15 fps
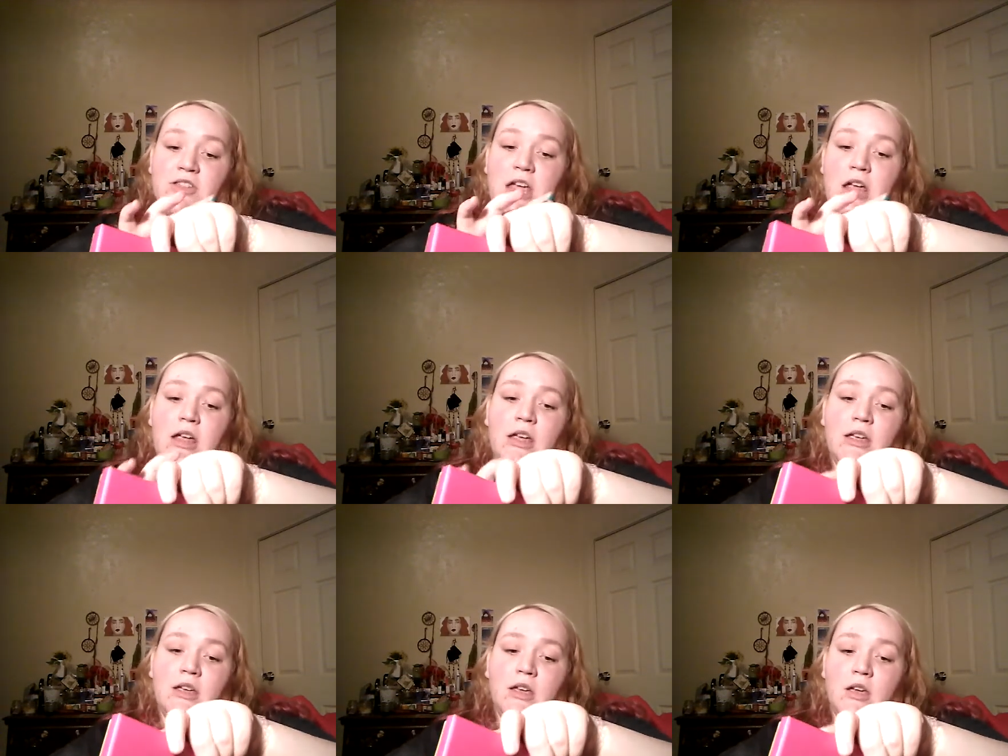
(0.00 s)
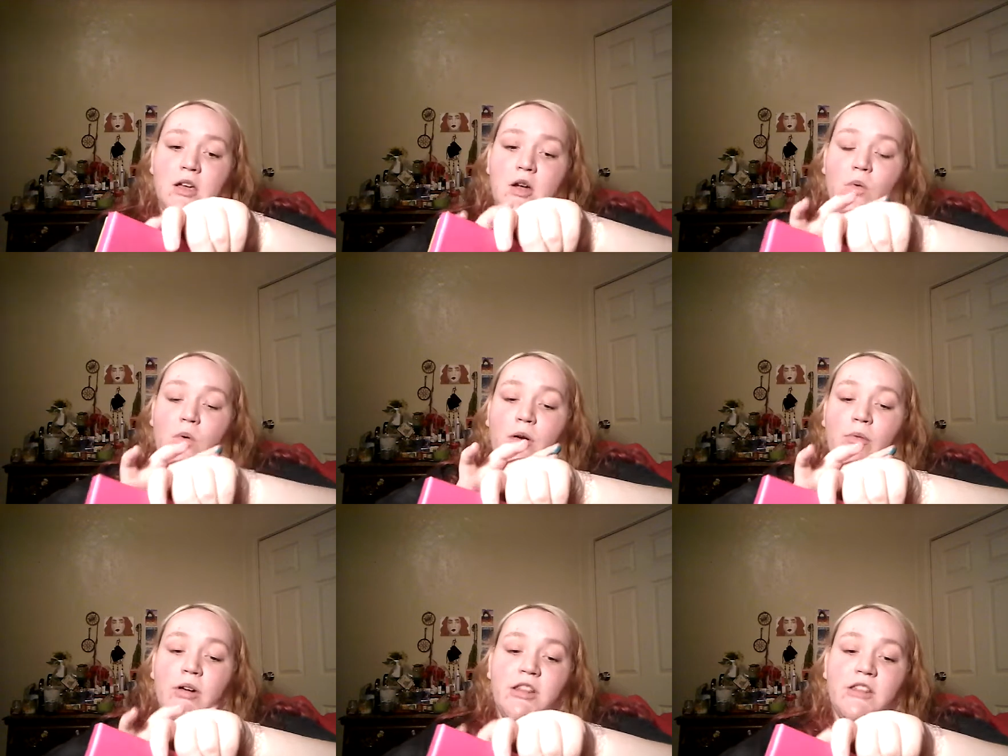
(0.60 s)
They
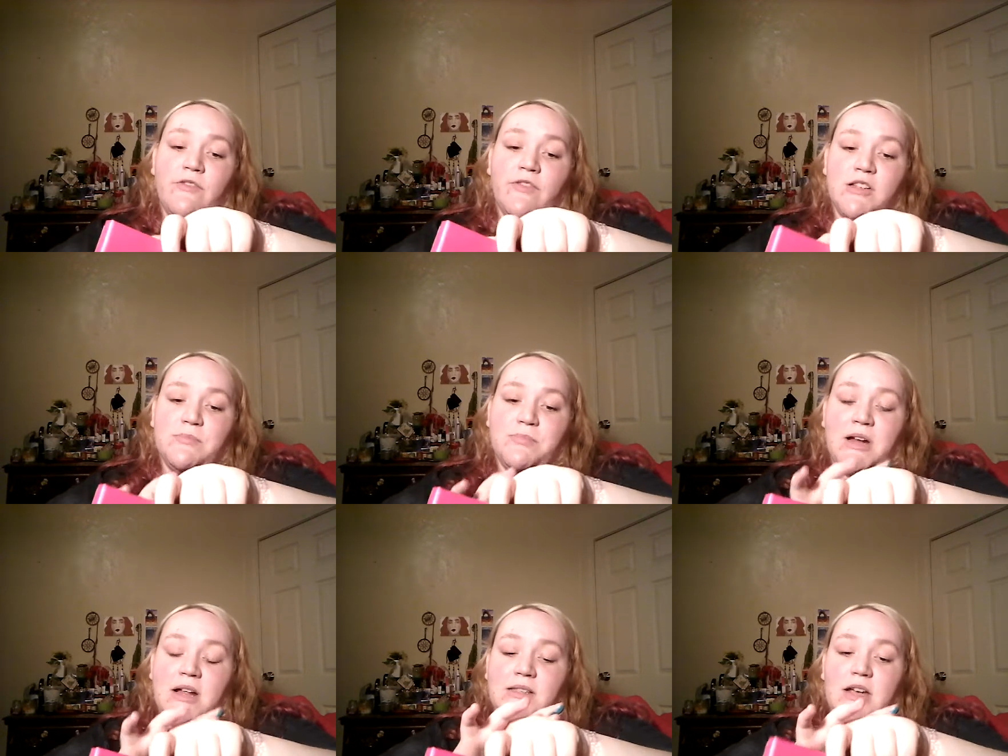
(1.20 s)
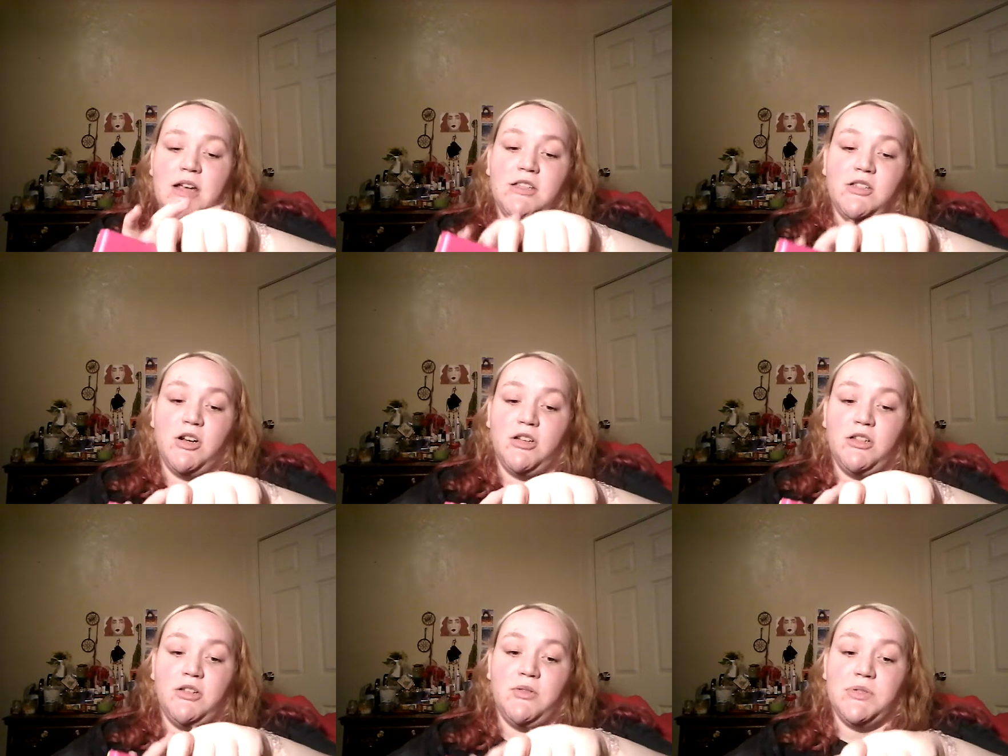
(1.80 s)
were one of the first brands I
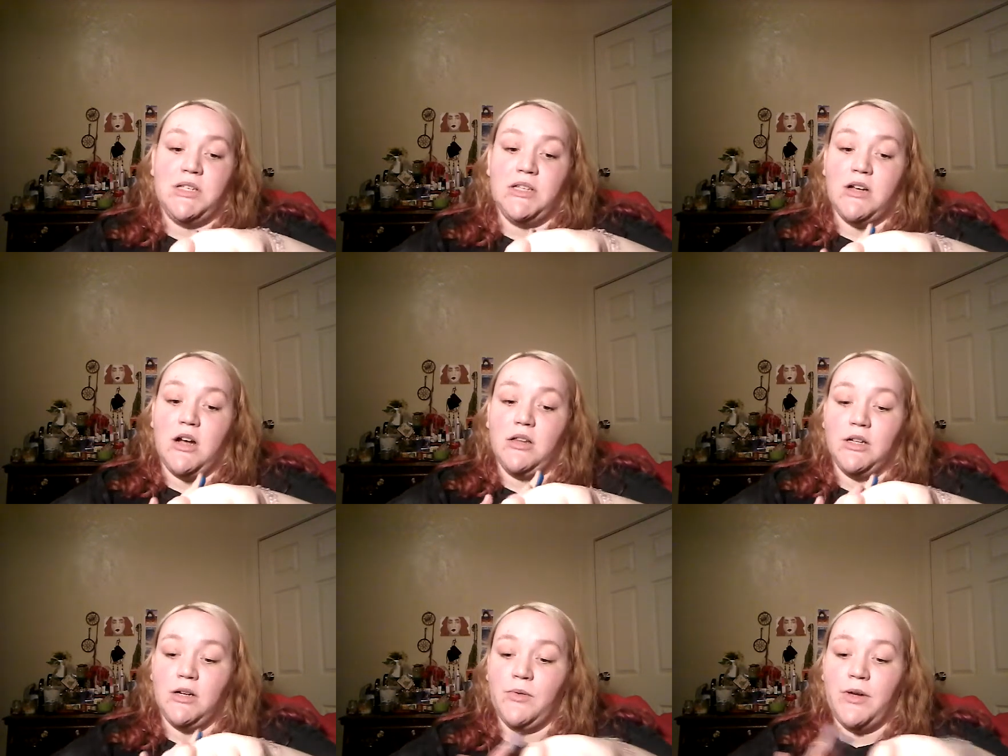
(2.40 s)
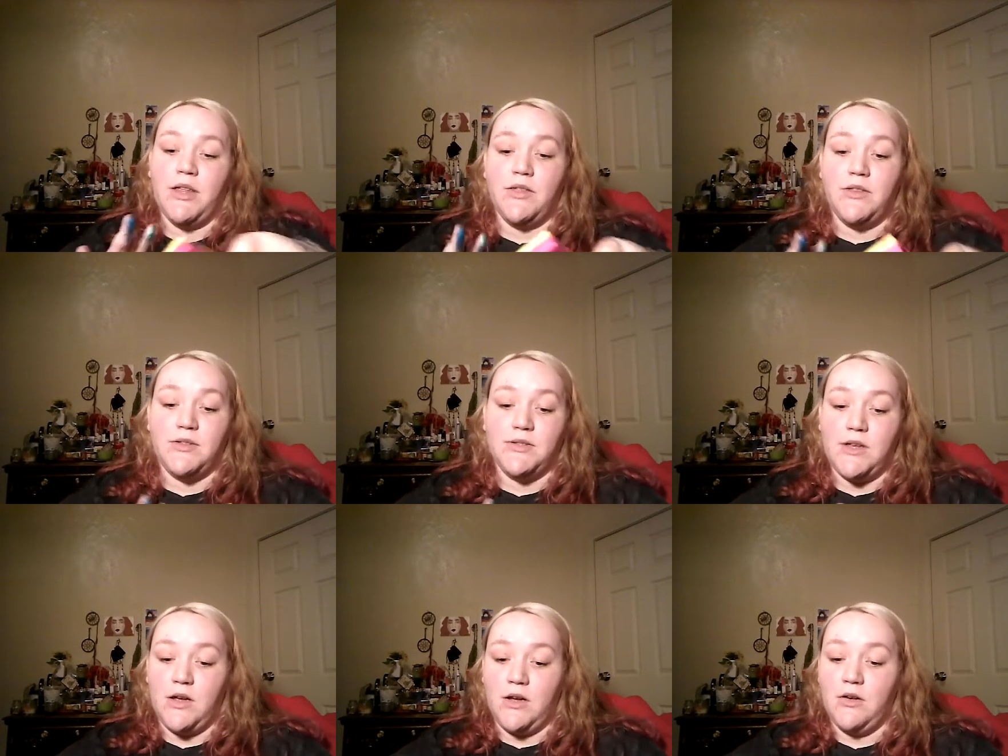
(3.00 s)
started using color with,
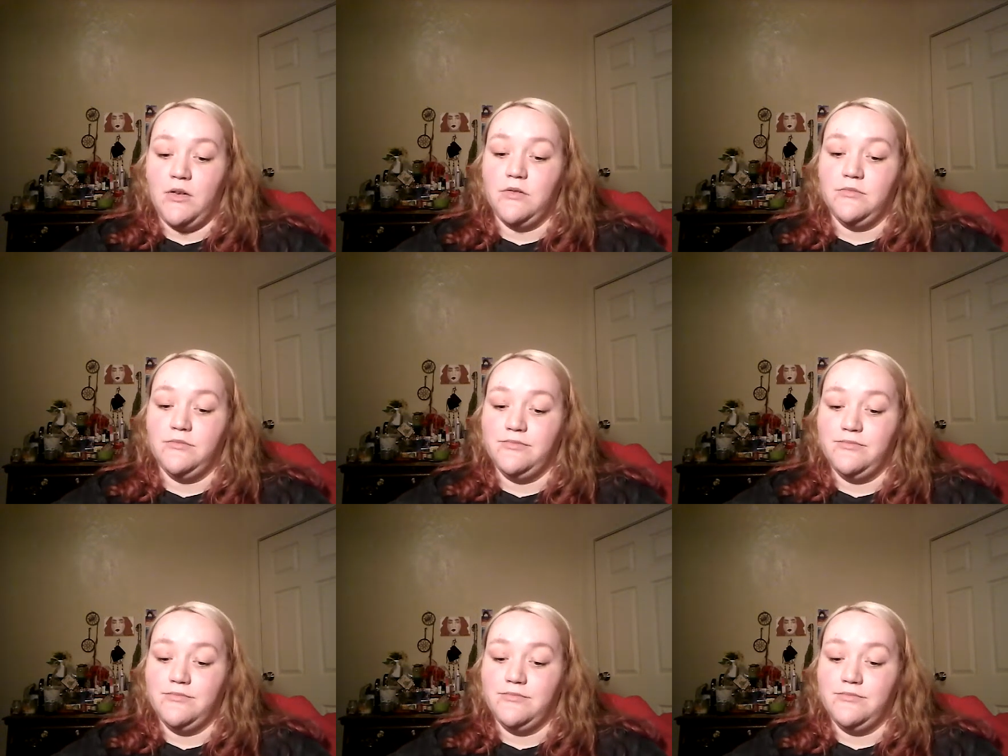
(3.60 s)
so.